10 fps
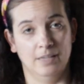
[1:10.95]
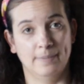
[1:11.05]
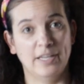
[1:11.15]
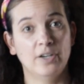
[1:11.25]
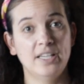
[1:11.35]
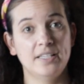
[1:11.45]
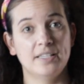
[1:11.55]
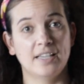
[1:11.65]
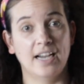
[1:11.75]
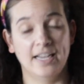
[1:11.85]
I'll be
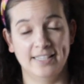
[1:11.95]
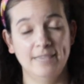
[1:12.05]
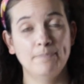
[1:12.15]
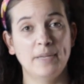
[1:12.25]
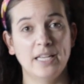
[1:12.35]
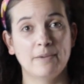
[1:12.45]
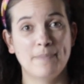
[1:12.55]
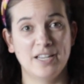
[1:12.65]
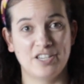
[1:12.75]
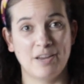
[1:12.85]
honest, I didn't pick
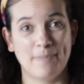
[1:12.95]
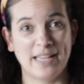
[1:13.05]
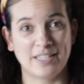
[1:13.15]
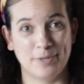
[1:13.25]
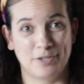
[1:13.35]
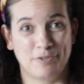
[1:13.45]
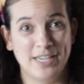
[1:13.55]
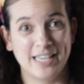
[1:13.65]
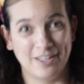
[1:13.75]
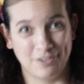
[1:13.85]
much up as I was
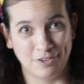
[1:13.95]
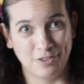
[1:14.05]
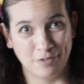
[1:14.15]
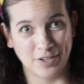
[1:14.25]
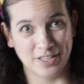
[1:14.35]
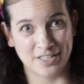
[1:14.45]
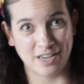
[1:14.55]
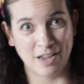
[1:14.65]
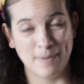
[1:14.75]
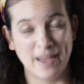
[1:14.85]
reading it through the first
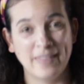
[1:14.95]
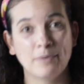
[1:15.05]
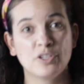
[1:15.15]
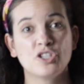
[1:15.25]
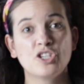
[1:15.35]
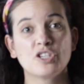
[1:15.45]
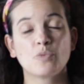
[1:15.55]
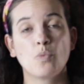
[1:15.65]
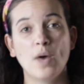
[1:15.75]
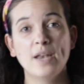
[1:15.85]
time, and there was
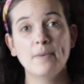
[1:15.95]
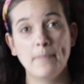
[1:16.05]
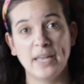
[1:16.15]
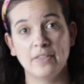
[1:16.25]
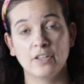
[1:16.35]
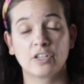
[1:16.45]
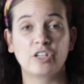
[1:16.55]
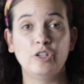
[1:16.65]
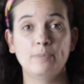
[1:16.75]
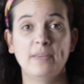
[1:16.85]
just one bit that
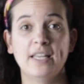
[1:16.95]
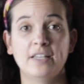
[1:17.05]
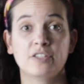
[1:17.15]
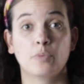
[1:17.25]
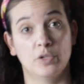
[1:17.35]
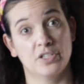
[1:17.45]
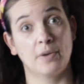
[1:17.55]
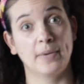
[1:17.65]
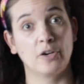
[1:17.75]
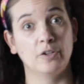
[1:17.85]
clued me into what's
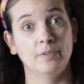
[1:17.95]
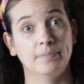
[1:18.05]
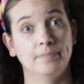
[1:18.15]
going on.